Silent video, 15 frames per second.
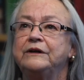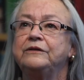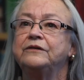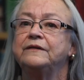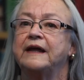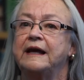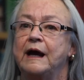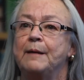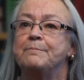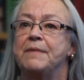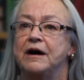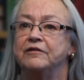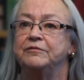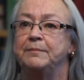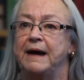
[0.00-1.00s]
you say
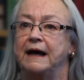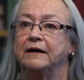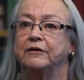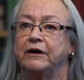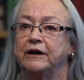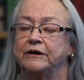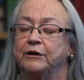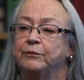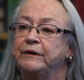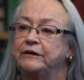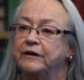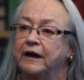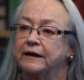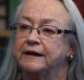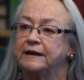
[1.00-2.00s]
above background, are we
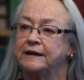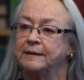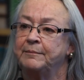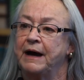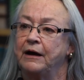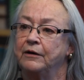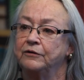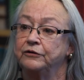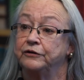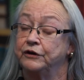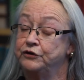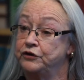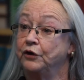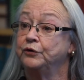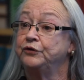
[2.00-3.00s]
talking about
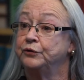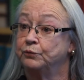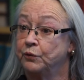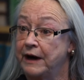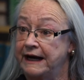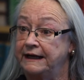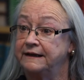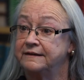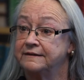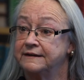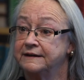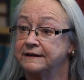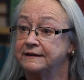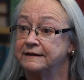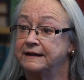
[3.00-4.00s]
the dose
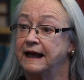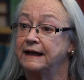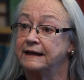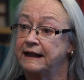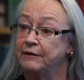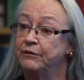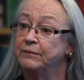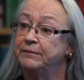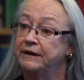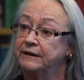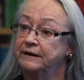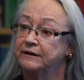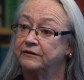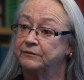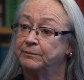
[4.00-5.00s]
rate that they were
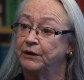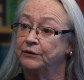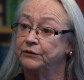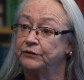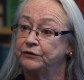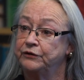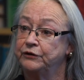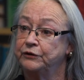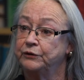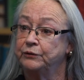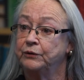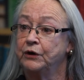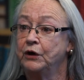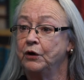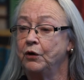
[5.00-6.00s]
being exposed
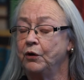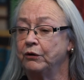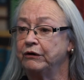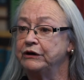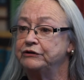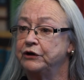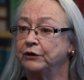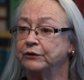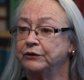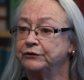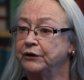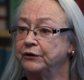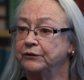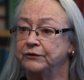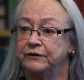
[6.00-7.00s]
to, or a total
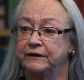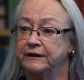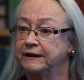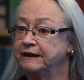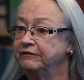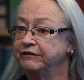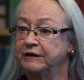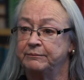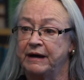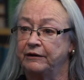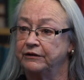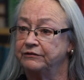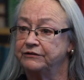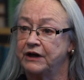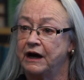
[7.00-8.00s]
dose in a given
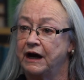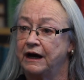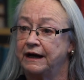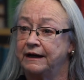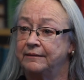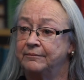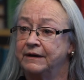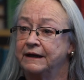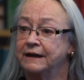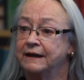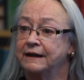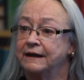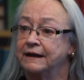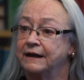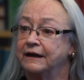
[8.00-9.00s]
amount of time?
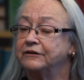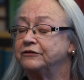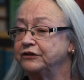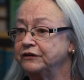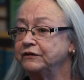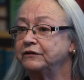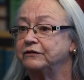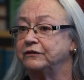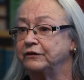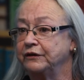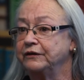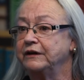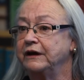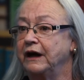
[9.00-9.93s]
Just so the